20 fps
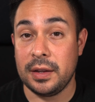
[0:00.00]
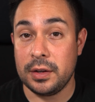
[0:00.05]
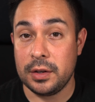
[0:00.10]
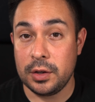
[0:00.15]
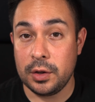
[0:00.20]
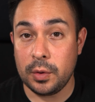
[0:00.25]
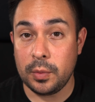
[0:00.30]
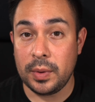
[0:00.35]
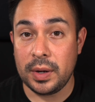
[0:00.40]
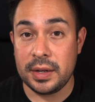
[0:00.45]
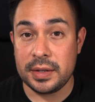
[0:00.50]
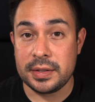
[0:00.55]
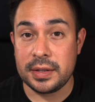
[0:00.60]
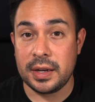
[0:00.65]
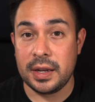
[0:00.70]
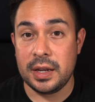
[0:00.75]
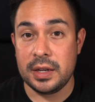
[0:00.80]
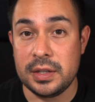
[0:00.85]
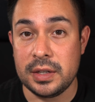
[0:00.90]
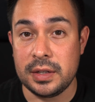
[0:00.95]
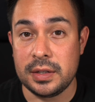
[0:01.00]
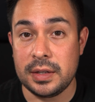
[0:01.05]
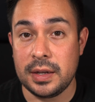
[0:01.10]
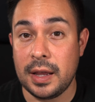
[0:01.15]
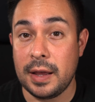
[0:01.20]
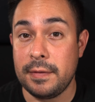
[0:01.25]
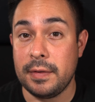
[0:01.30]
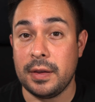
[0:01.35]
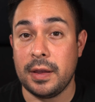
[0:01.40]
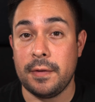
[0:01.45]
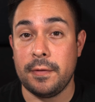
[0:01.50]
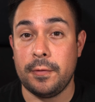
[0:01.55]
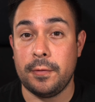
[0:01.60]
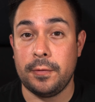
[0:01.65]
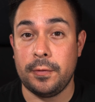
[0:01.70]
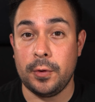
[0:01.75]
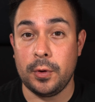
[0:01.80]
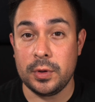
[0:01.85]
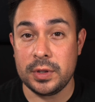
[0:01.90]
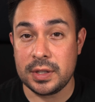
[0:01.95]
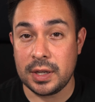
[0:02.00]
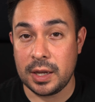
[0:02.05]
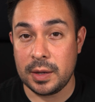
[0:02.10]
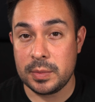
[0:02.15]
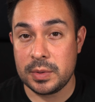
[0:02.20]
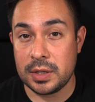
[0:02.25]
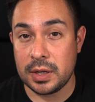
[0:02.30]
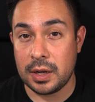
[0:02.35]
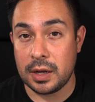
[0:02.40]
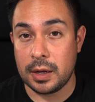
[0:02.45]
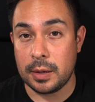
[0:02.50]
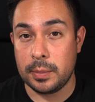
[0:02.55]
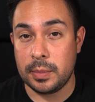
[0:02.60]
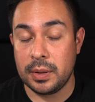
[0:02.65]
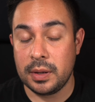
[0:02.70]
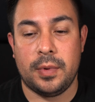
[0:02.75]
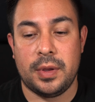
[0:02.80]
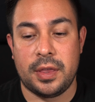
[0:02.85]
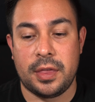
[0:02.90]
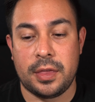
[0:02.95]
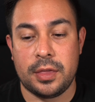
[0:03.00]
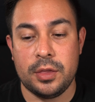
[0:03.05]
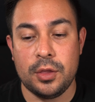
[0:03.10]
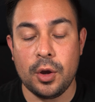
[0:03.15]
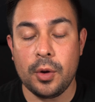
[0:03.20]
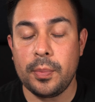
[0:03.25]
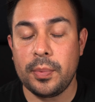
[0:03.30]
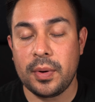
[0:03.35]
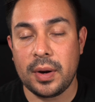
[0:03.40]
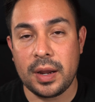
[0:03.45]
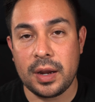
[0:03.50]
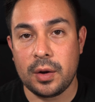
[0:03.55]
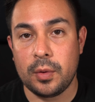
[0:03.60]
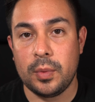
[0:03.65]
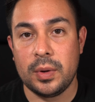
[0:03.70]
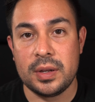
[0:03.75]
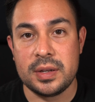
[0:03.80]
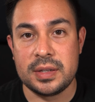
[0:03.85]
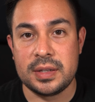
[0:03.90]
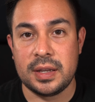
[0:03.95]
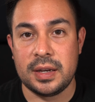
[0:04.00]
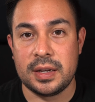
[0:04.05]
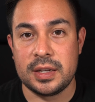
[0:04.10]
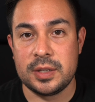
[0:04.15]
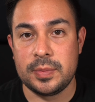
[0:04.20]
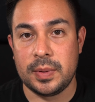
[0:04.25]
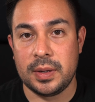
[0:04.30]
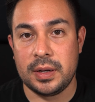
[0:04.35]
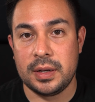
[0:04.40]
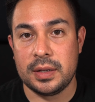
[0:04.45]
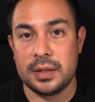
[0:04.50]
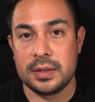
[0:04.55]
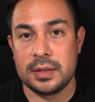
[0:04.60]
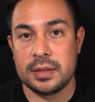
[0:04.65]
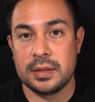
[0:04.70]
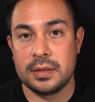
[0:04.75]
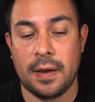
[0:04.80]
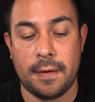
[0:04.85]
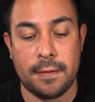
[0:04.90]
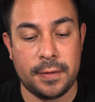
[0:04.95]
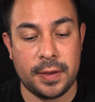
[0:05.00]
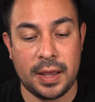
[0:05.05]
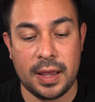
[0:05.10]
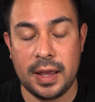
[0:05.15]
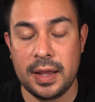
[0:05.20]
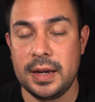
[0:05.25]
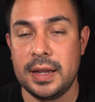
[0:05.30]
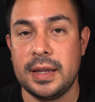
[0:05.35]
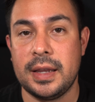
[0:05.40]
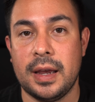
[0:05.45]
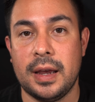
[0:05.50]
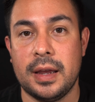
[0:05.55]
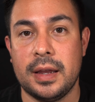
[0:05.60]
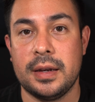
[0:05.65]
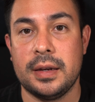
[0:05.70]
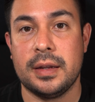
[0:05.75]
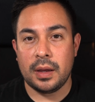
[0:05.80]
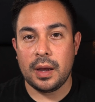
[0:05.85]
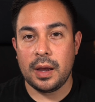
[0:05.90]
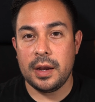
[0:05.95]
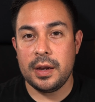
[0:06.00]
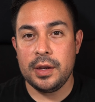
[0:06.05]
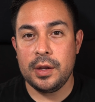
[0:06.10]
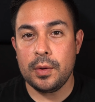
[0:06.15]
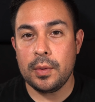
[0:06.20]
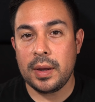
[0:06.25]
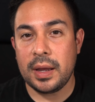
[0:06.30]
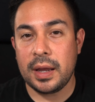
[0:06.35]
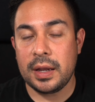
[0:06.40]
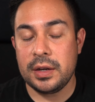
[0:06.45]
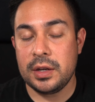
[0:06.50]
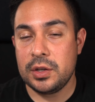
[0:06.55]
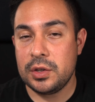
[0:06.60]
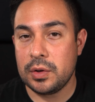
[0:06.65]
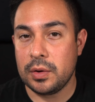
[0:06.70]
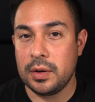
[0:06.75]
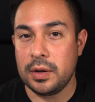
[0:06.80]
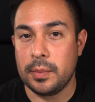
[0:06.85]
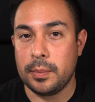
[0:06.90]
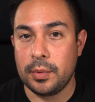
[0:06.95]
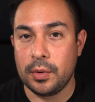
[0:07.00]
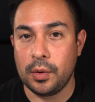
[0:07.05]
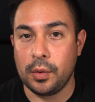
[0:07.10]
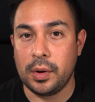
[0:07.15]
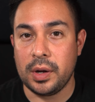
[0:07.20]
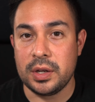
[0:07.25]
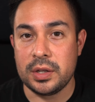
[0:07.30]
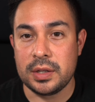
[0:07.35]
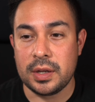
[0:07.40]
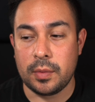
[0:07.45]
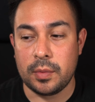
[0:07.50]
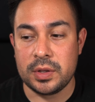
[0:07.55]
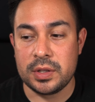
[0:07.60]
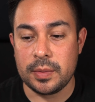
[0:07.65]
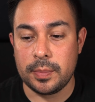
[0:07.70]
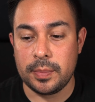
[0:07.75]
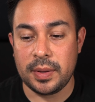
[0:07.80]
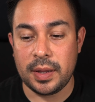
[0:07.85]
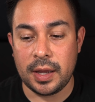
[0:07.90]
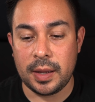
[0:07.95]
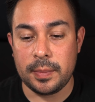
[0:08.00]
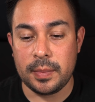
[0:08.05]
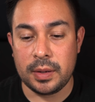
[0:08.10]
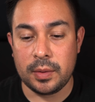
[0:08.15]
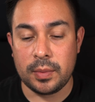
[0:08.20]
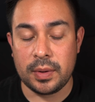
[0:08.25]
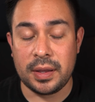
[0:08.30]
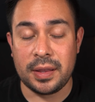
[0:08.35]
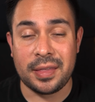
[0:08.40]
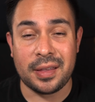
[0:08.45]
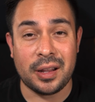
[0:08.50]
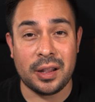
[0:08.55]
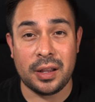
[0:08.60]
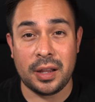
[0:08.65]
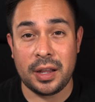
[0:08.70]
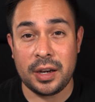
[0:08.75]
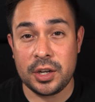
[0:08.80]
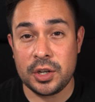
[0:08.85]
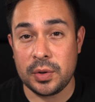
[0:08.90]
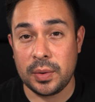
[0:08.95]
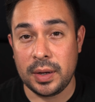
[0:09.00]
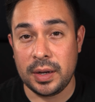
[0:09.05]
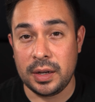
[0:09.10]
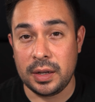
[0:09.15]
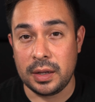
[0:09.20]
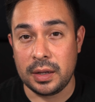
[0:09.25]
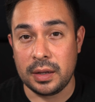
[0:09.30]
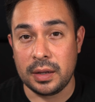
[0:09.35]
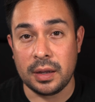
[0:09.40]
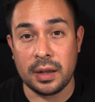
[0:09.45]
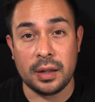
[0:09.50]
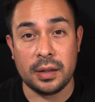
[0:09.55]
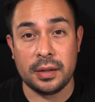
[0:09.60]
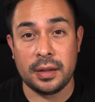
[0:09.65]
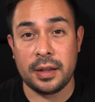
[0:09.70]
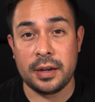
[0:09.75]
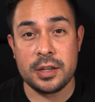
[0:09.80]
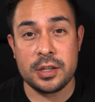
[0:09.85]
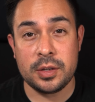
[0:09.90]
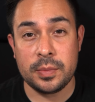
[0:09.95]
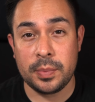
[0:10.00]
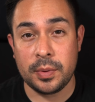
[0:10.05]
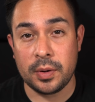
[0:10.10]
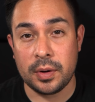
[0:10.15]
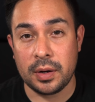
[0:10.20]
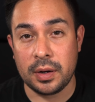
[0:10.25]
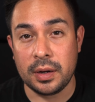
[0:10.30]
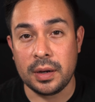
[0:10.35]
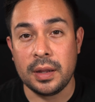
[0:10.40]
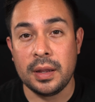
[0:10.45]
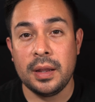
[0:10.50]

a new real estate agent, having a full time job with no prior real estate experience of any kind, I knew I had to join a brokerage that would supply me with a lot of training, a lot of support,